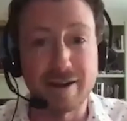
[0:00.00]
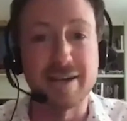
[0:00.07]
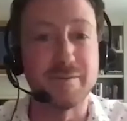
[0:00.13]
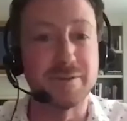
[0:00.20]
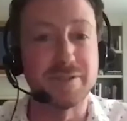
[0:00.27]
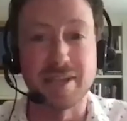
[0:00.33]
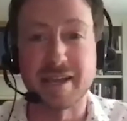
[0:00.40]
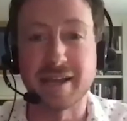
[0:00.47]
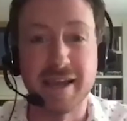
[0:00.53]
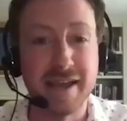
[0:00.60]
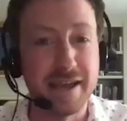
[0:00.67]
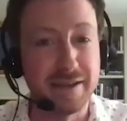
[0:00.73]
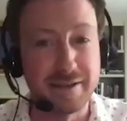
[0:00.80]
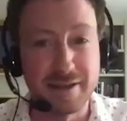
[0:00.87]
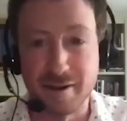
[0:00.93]
and it was like,
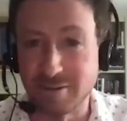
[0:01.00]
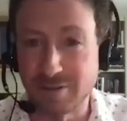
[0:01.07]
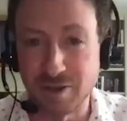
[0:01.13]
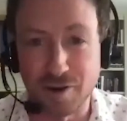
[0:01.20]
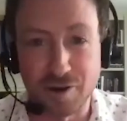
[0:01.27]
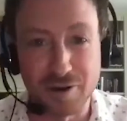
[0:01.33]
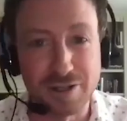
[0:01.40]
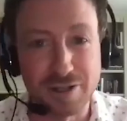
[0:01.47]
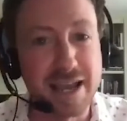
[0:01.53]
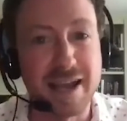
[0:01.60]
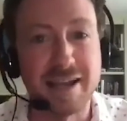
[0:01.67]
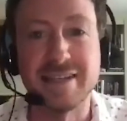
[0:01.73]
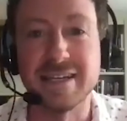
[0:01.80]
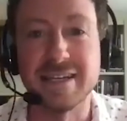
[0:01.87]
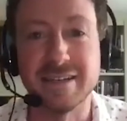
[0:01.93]
you know, it was an early
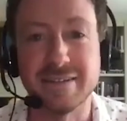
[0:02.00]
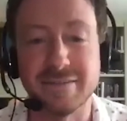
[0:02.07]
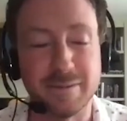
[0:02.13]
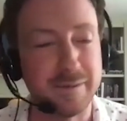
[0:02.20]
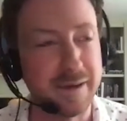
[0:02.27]
idea.